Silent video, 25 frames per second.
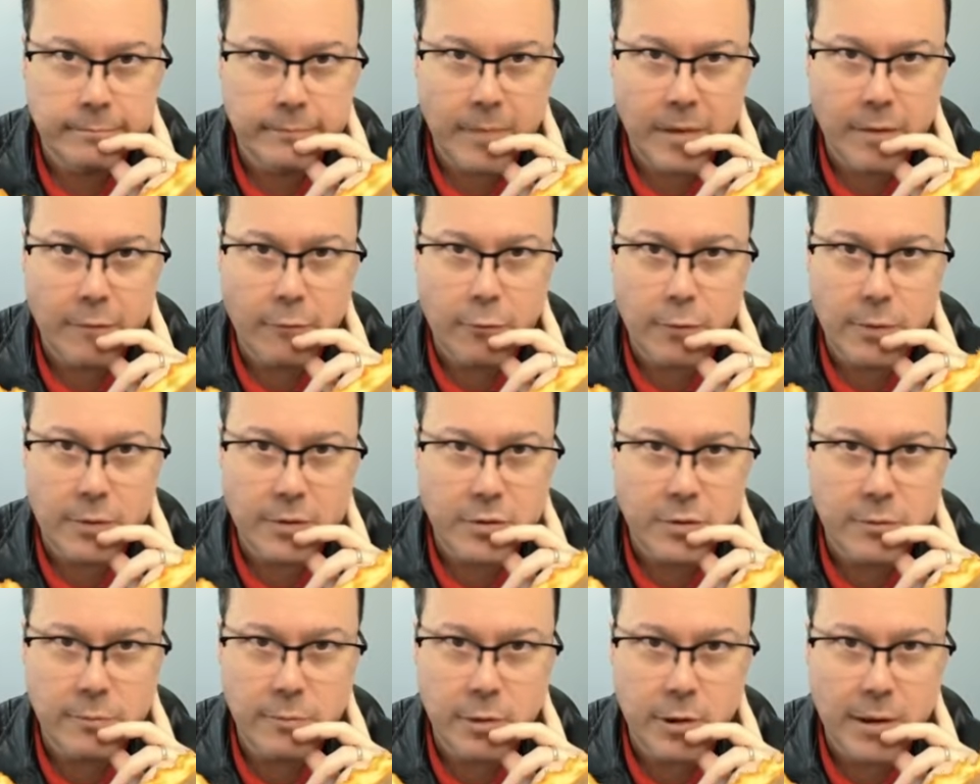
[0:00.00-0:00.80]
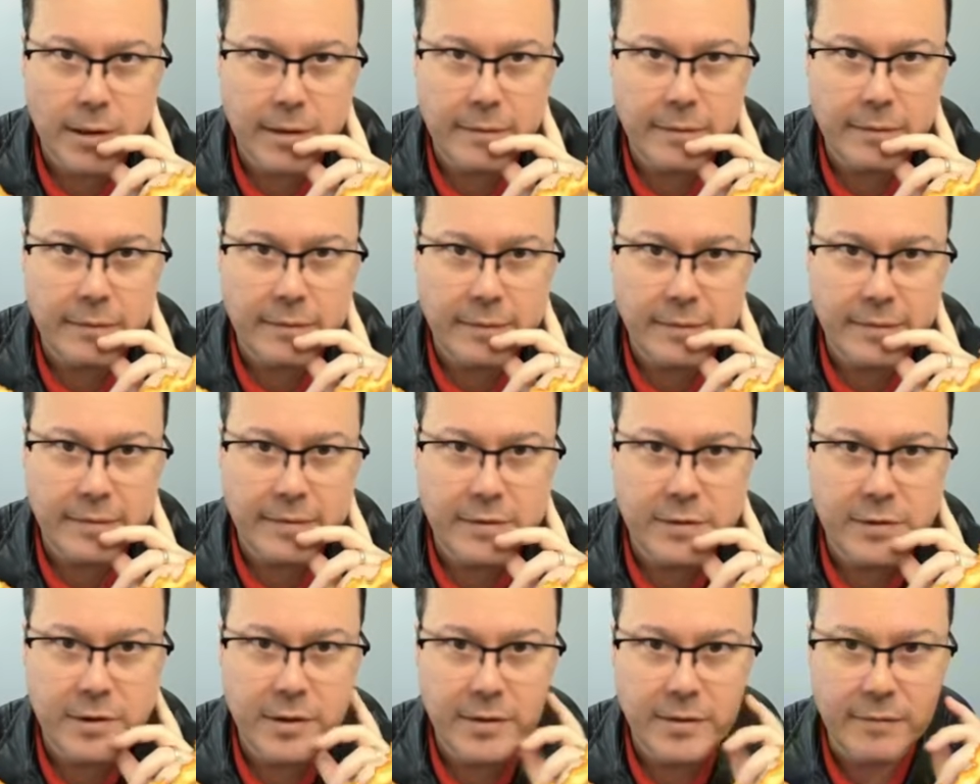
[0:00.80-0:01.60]
If you want to block,
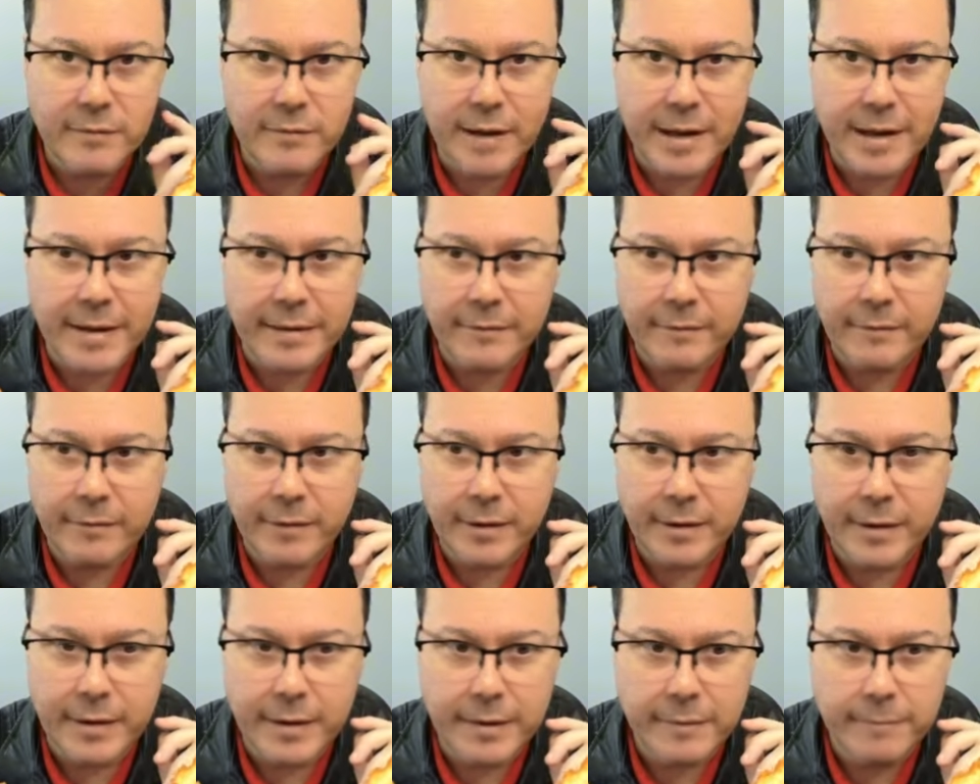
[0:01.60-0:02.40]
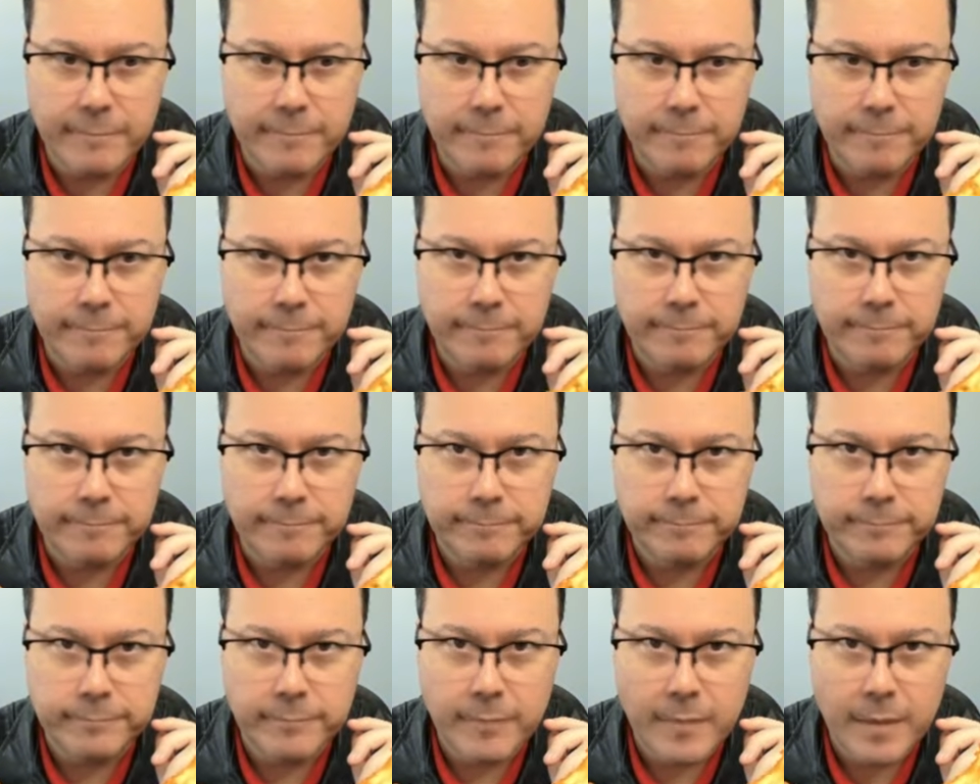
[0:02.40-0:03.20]
it's just fine. Okay.
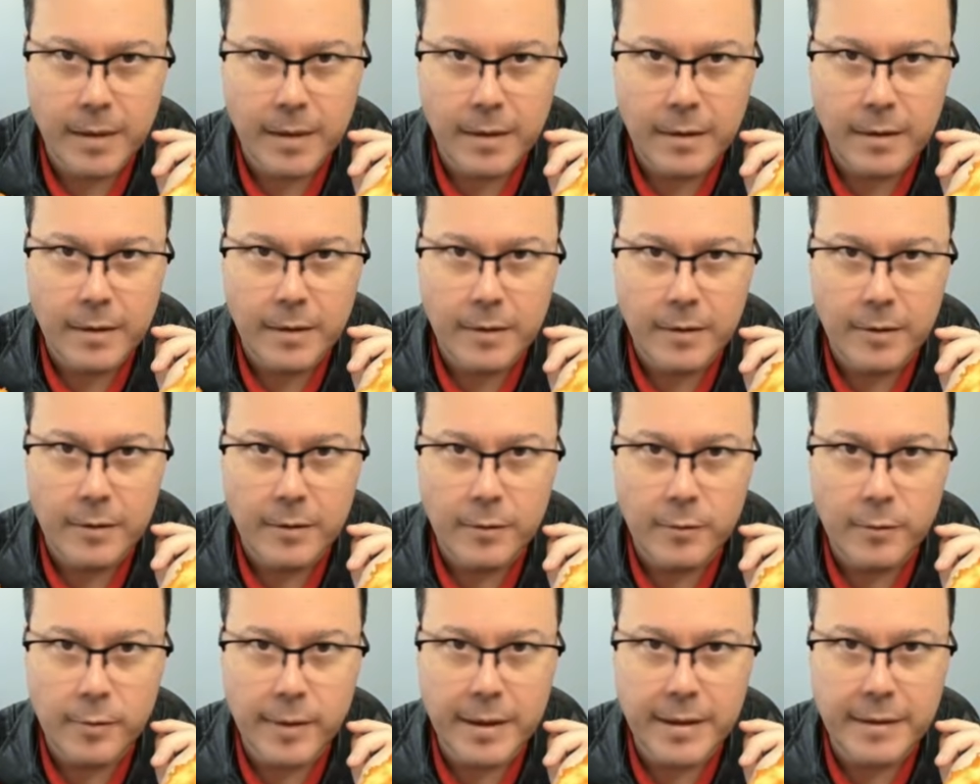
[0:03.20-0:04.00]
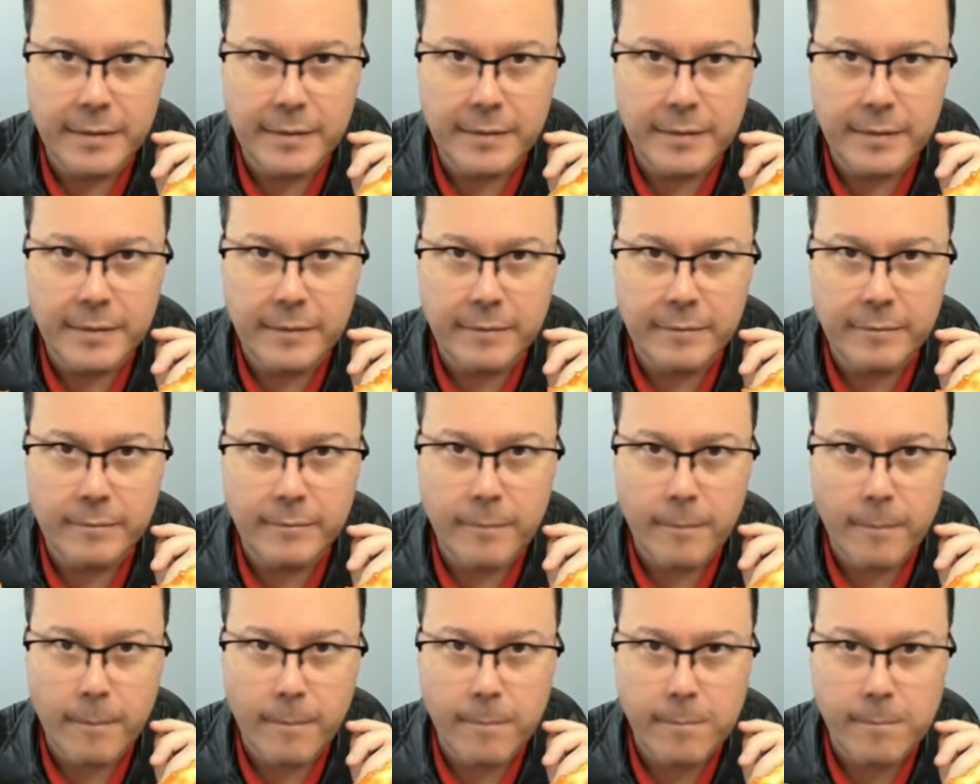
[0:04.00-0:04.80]
Great.
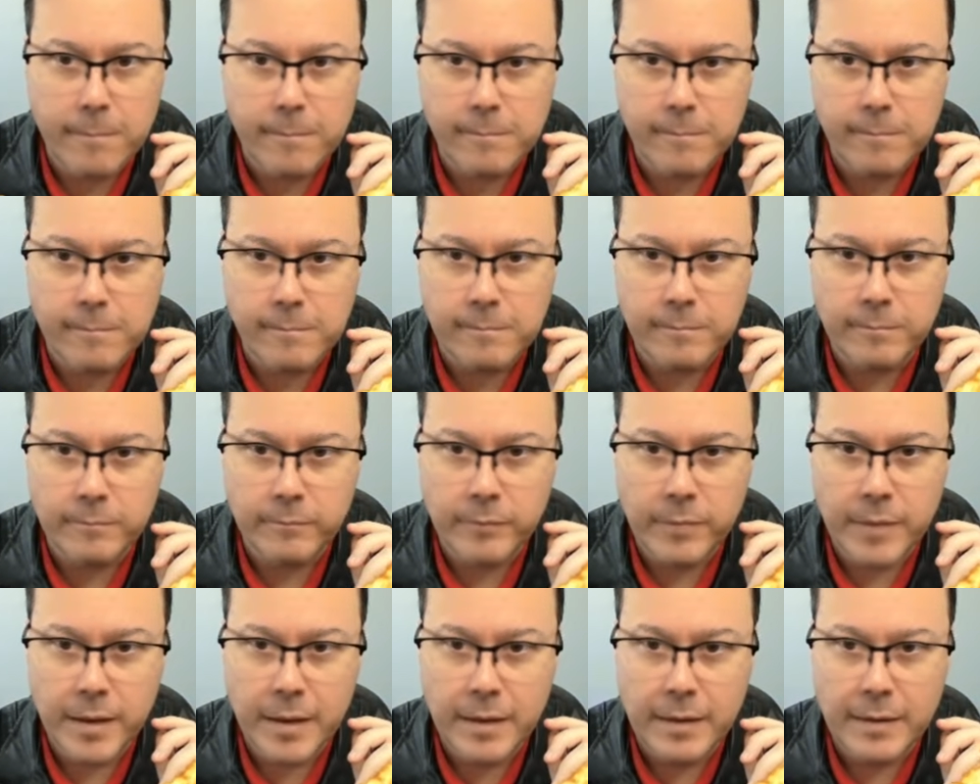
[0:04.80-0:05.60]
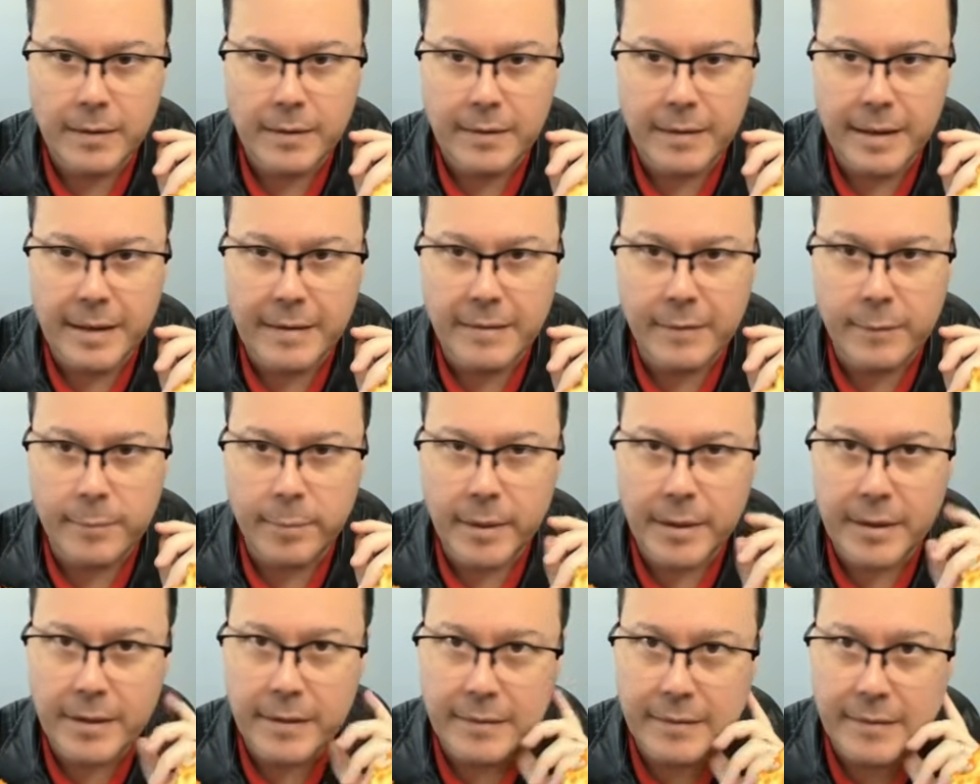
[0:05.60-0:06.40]
Let's
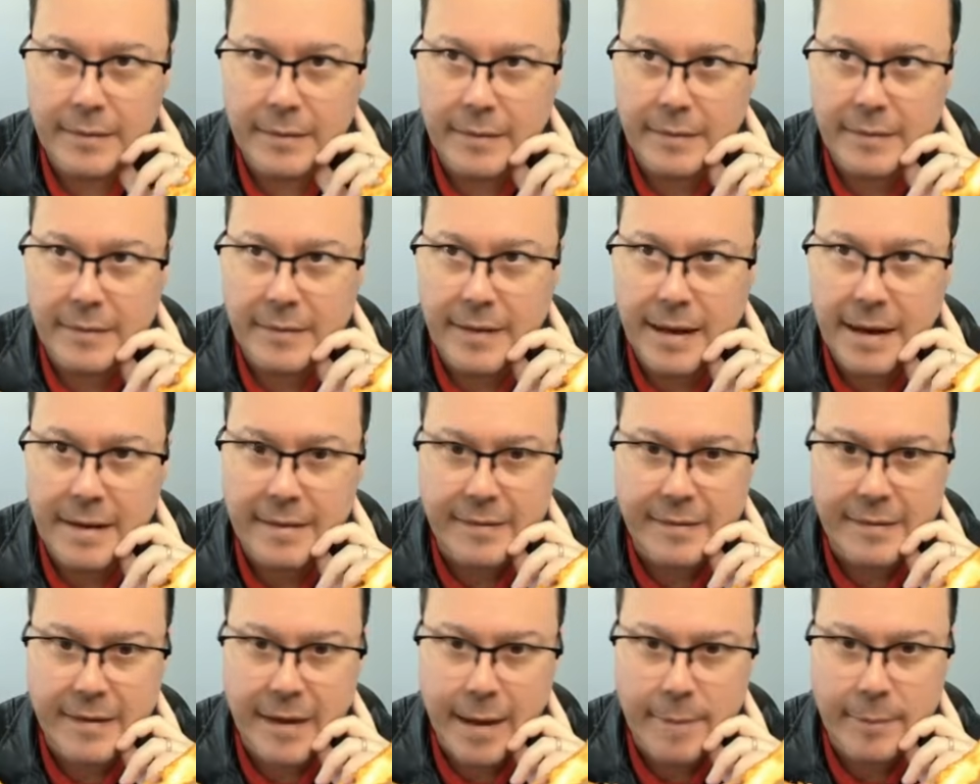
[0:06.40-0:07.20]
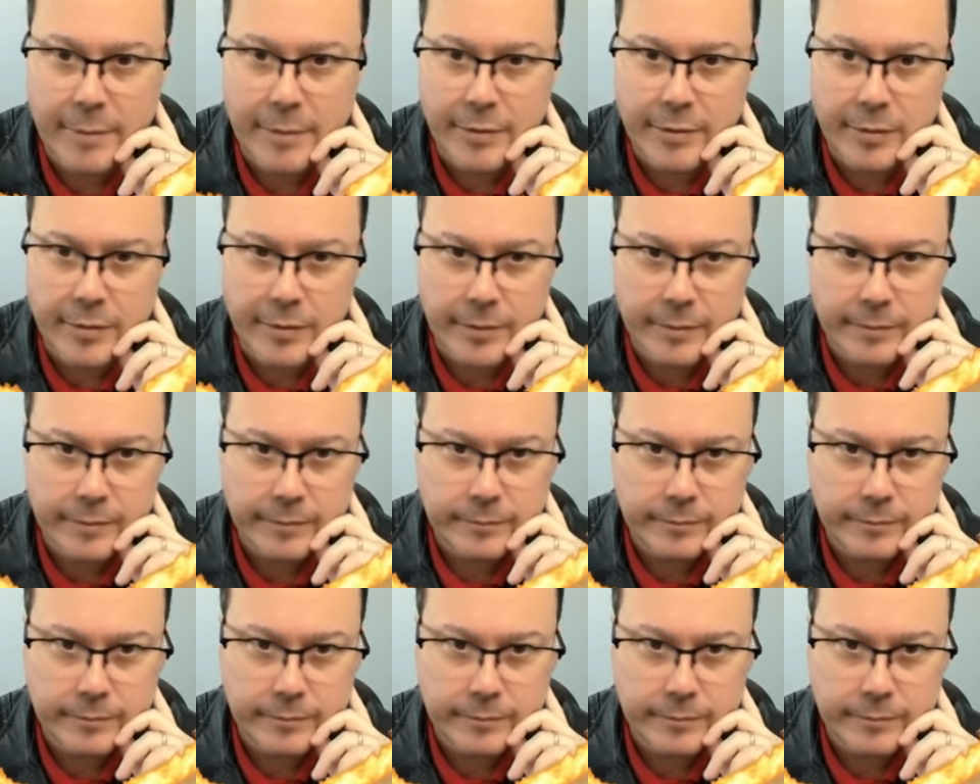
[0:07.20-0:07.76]
play a Sunset Saboteur.